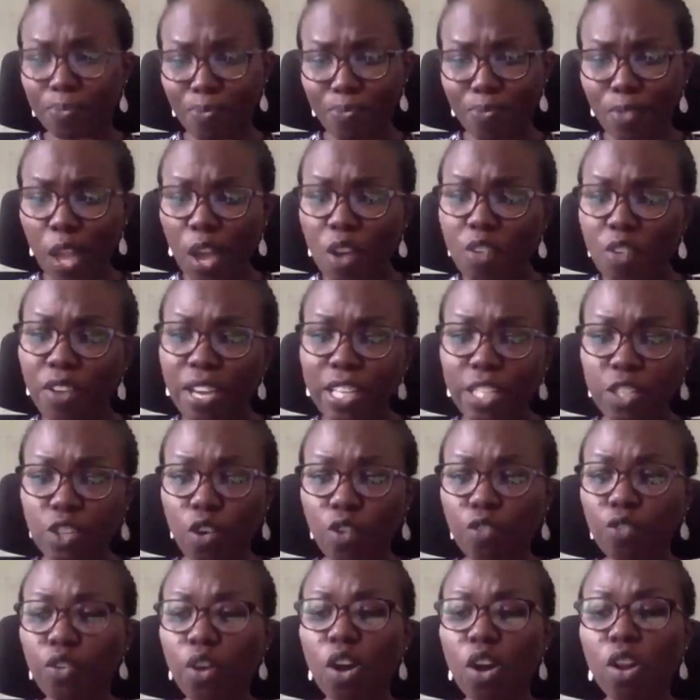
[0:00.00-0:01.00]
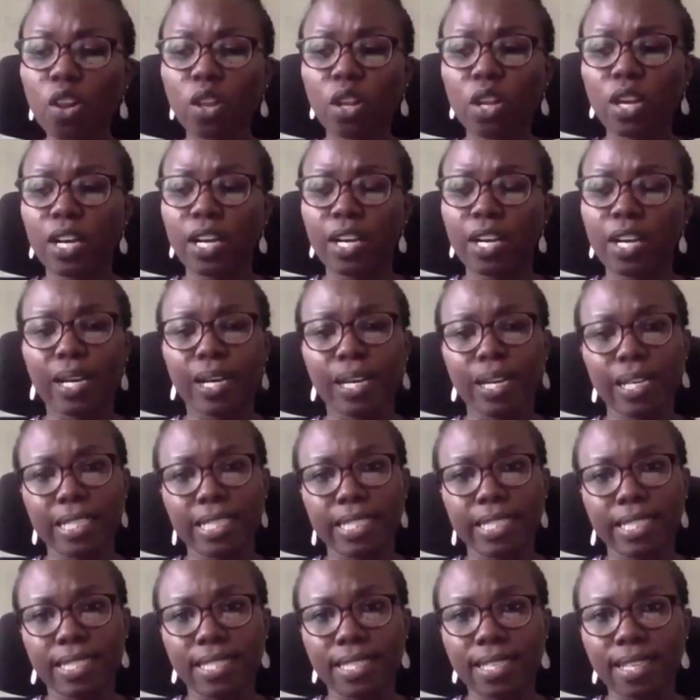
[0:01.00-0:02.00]
First of all,
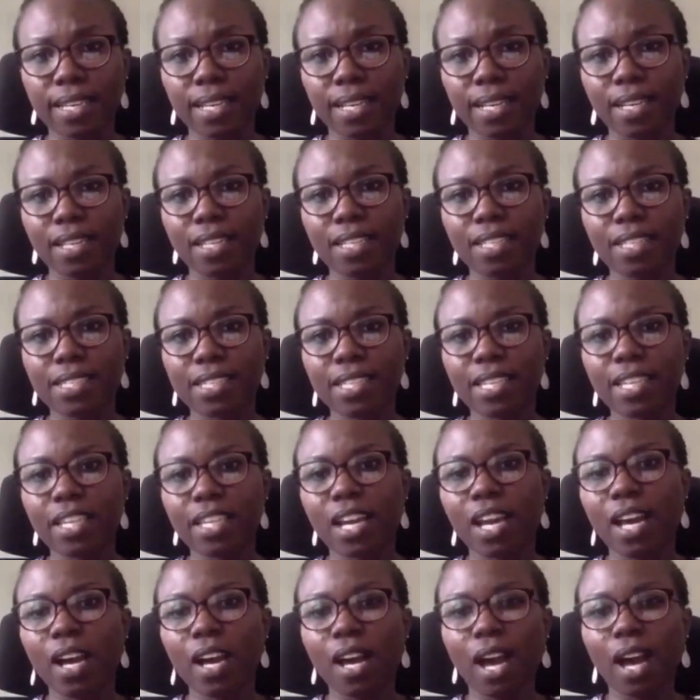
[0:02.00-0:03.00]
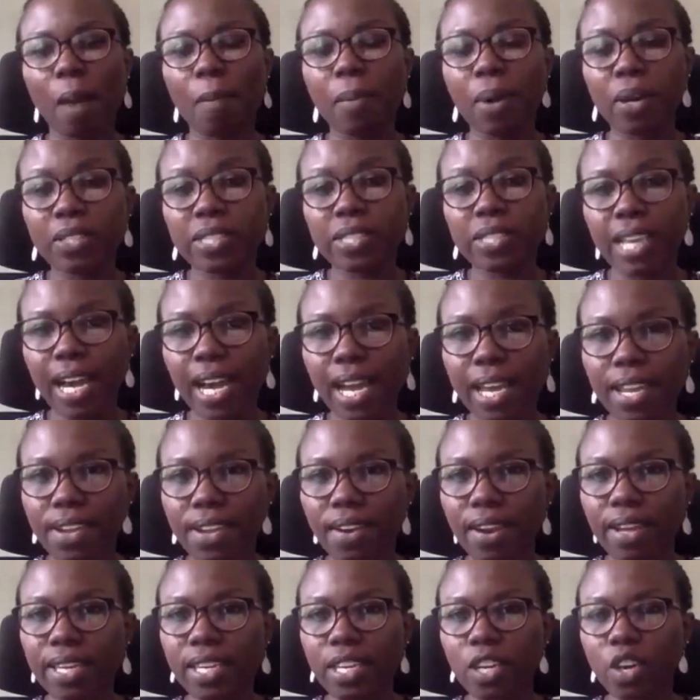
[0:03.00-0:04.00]
it's about the
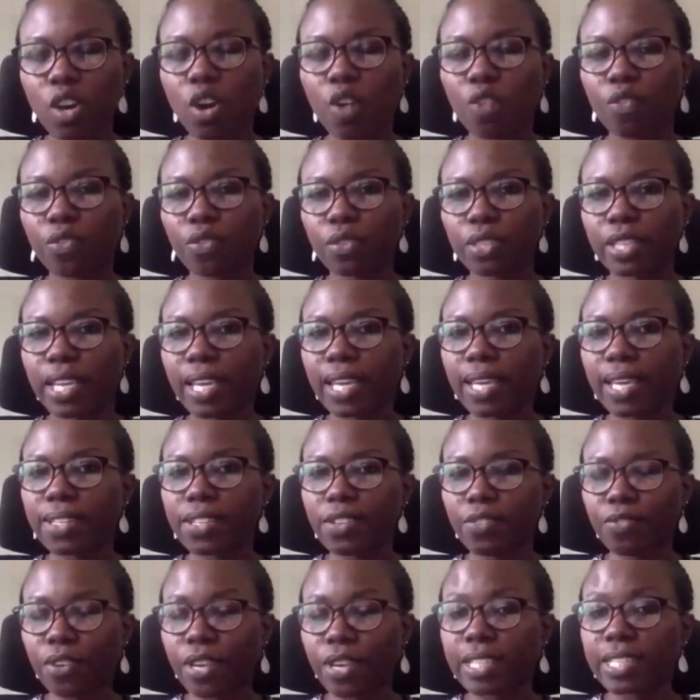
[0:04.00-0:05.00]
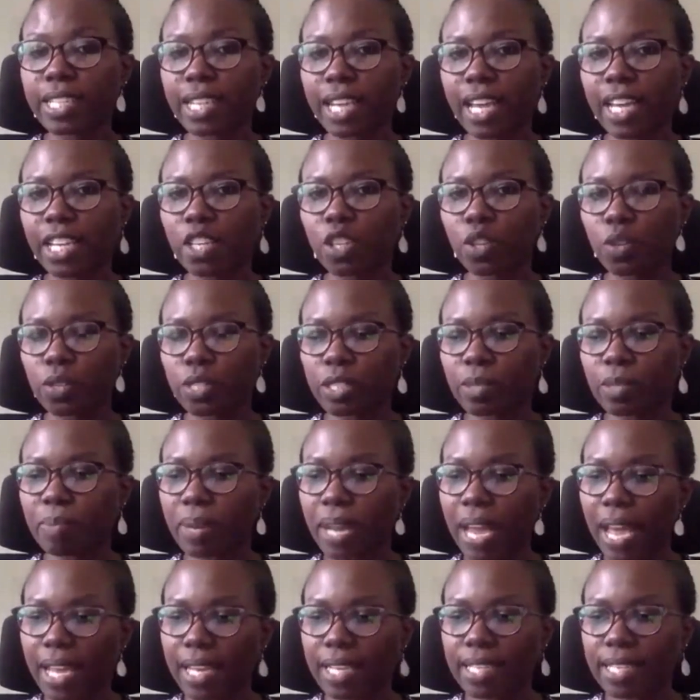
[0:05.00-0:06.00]
hierarchy of the different land use
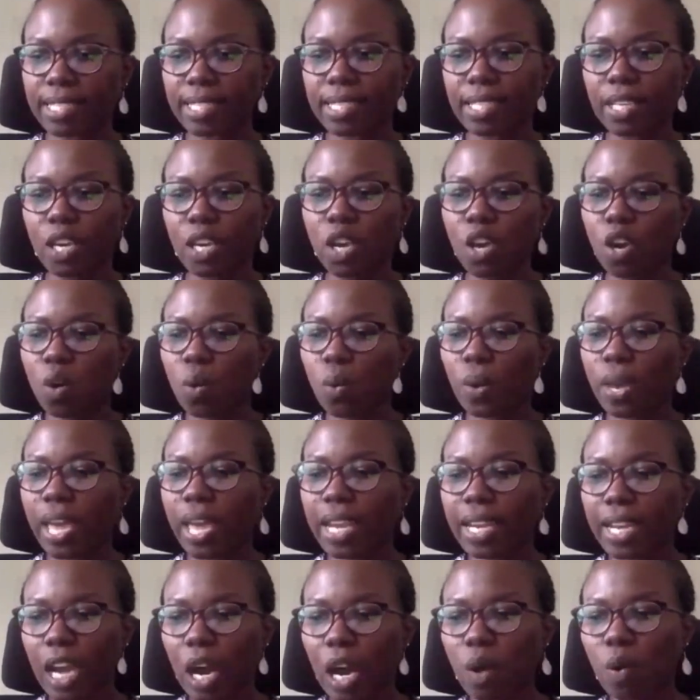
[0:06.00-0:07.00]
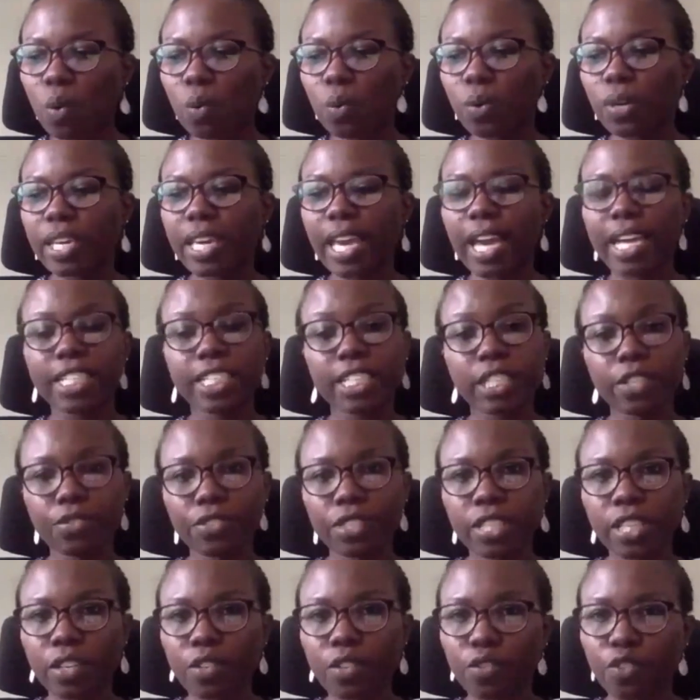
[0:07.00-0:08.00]
plans, where now we are
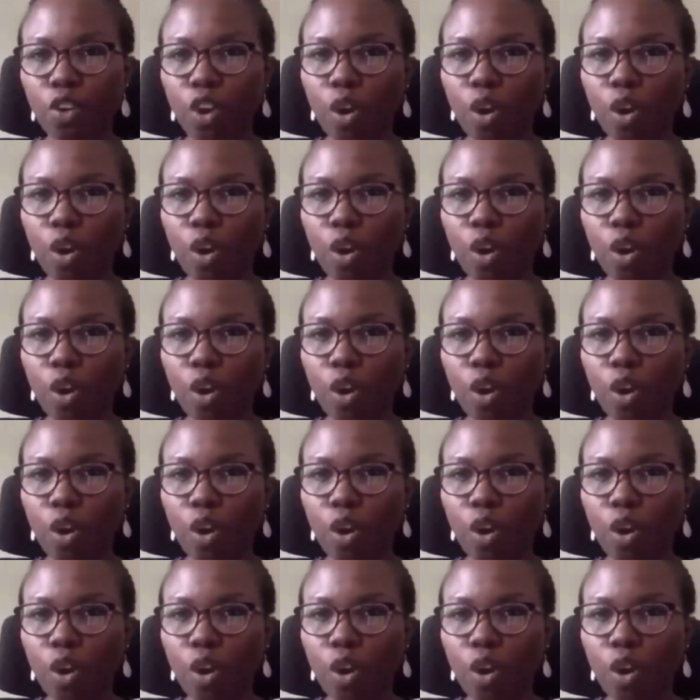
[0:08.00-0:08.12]
shifting from